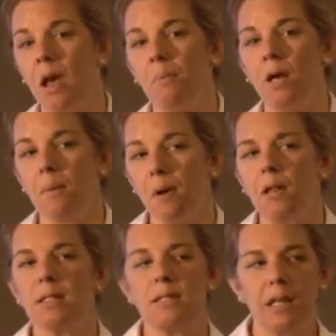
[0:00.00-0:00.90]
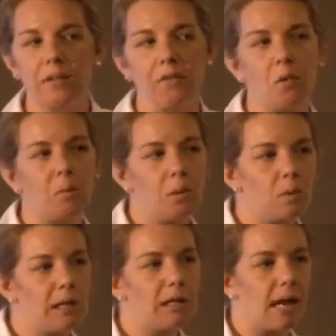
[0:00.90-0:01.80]
But up on the 6th floor, we
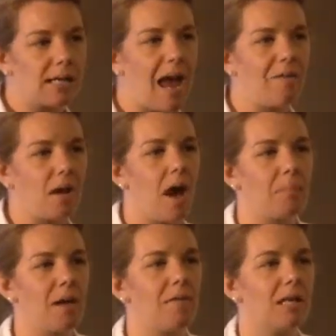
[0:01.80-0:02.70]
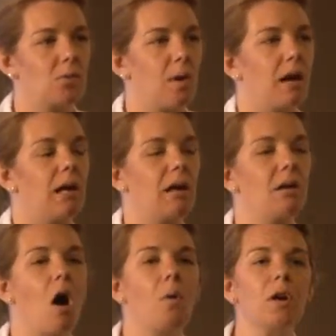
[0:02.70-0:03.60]
really like to have a copy of it as well. And
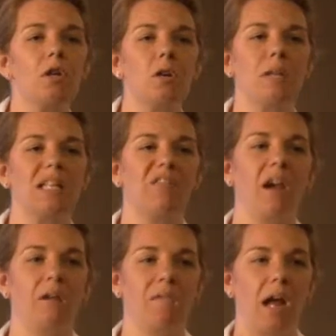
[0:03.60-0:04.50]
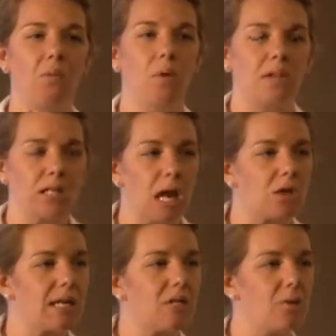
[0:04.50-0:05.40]
all we're doing is verifying what the
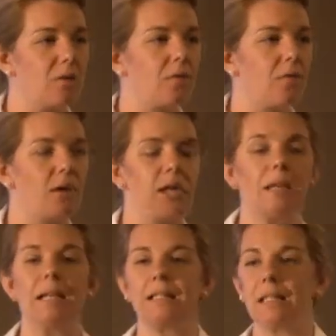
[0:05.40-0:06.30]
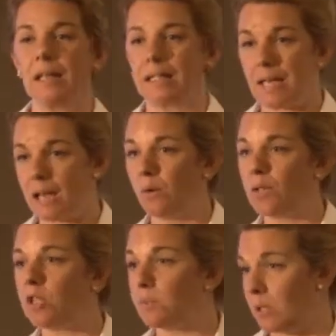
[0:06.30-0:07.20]
doctor has ordered for you is exactly
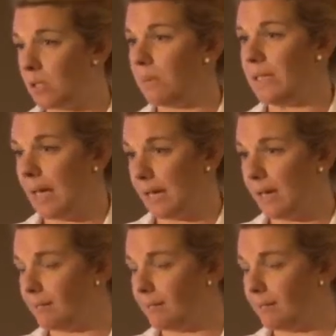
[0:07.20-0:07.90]
what you're supposed to be taking.